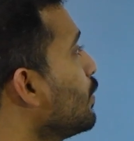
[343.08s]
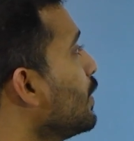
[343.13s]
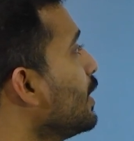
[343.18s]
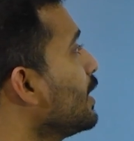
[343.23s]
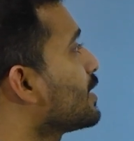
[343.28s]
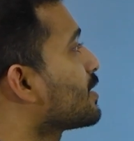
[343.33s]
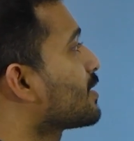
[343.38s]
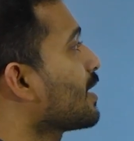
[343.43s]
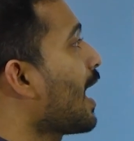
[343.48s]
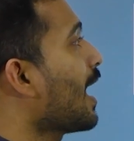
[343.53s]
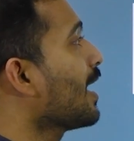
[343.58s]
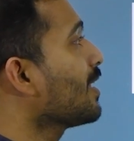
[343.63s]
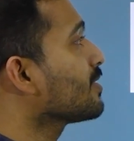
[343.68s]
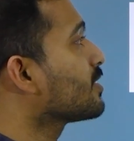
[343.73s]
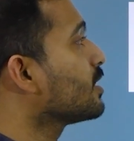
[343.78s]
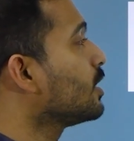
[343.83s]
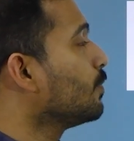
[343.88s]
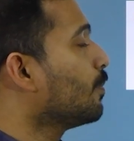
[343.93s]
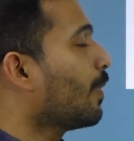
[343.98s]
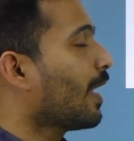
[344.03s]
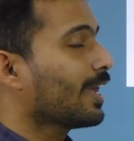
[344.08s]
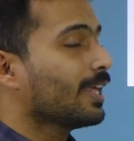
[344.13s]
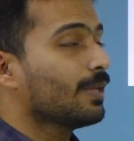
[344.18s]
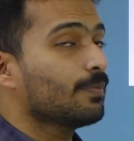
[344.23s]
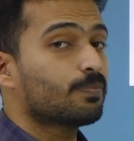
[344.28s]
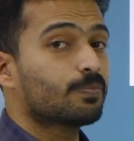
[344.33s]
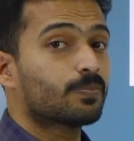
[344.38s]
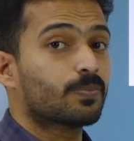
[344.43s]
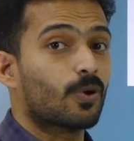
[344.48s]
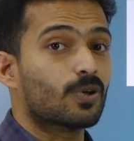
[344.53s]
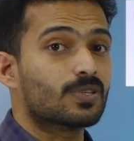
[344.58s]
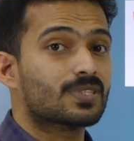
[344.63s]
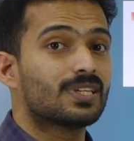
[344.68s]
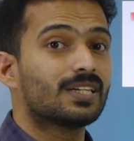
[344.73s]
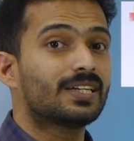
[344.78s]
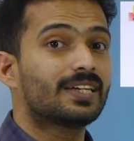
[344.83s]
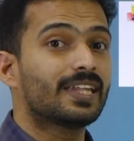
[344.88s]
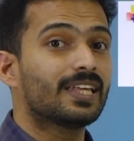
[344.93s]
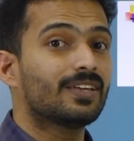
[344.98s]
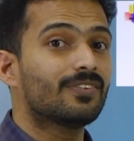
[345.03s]
be charged by
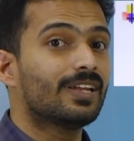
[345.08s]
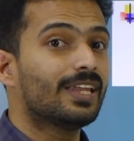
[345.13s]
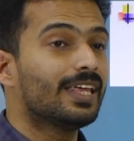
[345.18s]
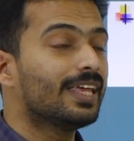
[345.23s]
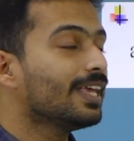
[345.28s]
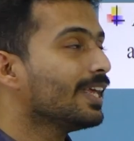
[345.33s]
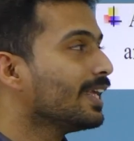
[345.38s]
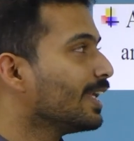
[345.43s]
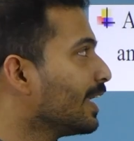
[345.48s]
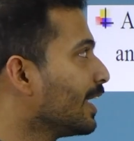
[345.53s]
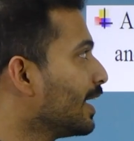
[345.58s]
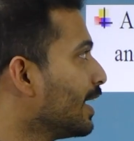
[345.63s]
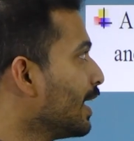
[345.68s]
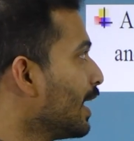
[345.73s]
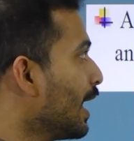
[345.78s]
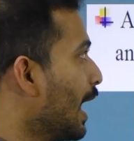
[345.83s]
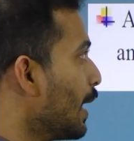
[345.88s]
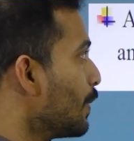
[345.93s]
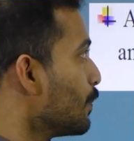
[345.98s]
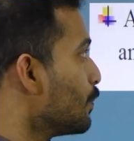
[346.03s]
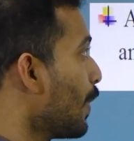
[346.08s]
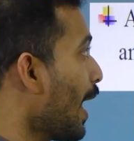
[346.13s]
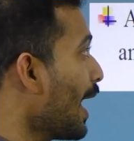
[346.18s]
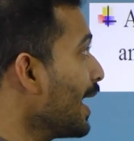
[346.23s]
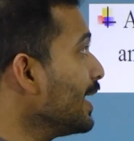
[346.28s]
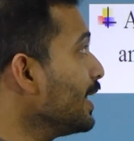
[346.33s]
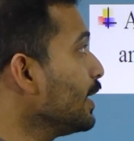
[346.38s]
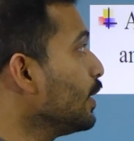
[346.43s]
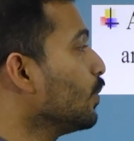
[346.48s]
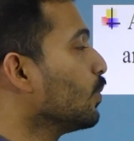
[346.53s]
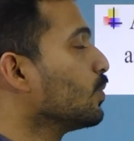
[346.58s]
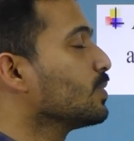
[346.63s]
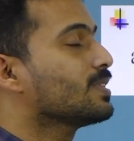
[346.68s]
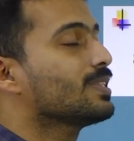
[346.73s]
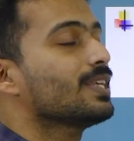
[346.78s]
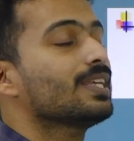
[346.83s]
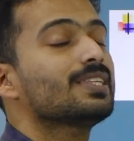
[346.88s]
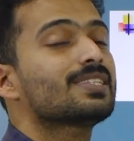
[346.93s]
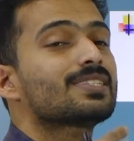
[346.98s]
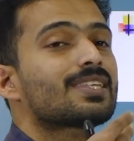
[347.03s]
positively by
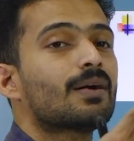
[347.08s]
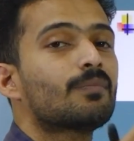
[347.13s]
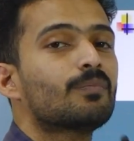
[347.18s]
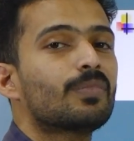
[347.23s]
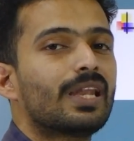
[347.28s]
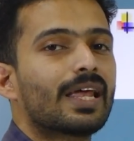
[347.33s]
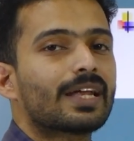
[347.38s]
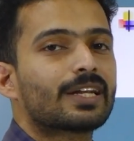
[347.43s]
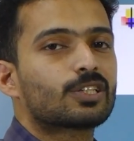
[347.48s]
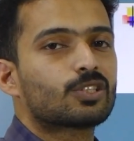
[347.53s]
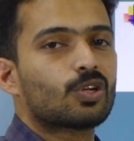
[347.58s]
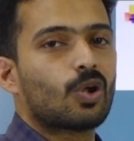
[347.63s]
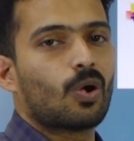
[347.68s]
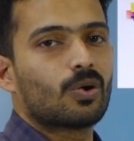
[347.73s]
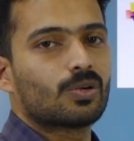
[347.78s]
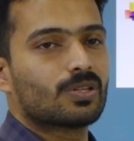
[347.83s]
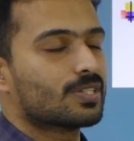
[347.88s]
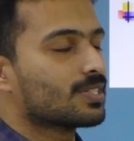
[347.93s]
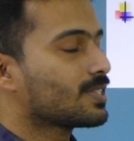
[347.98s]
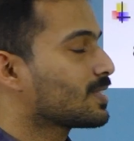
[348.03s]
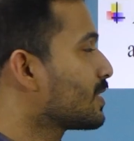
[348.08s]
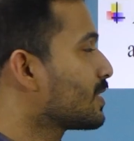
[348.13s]
losing some electrons